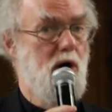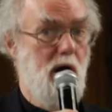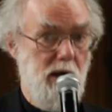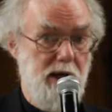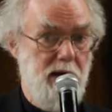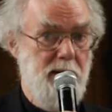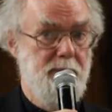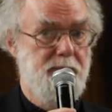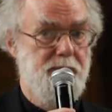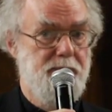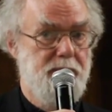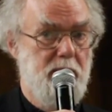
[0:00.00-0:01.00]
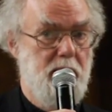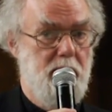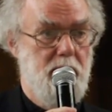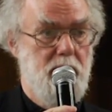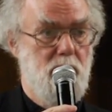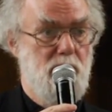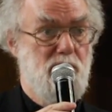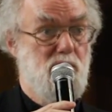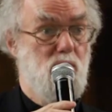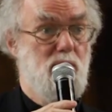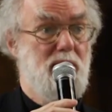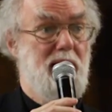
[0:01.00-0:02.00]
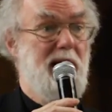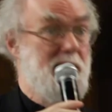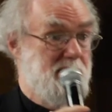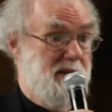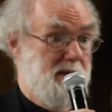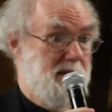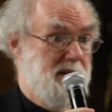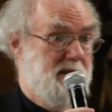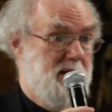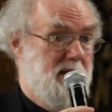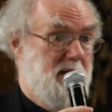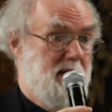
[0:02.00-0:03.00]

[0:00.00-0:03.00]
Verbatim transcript: Collier, which is called Exodus.